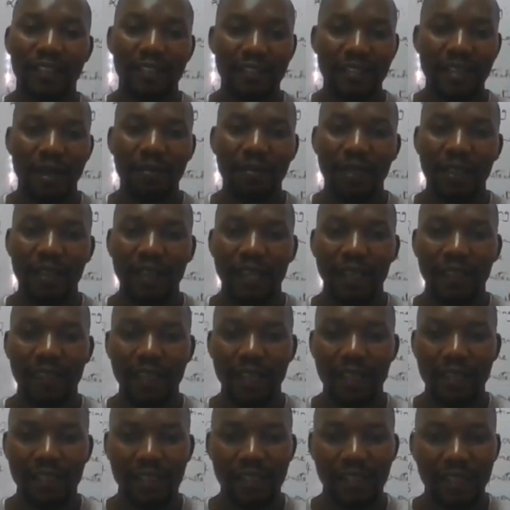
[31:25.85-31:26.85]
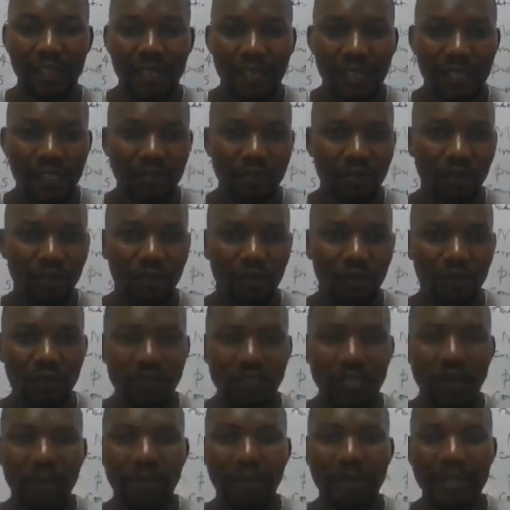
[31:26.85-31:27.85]
something like that. So
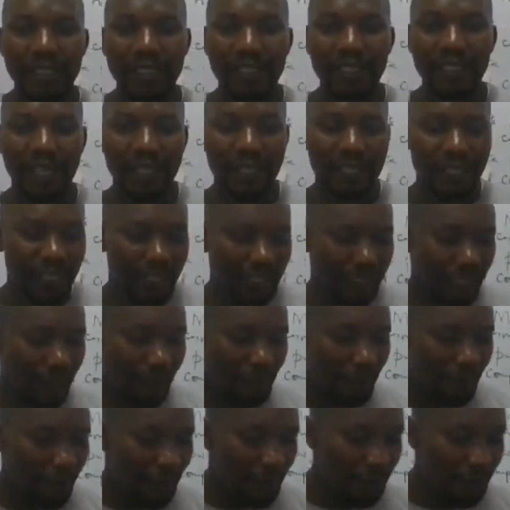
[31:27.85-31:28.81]
those are basically some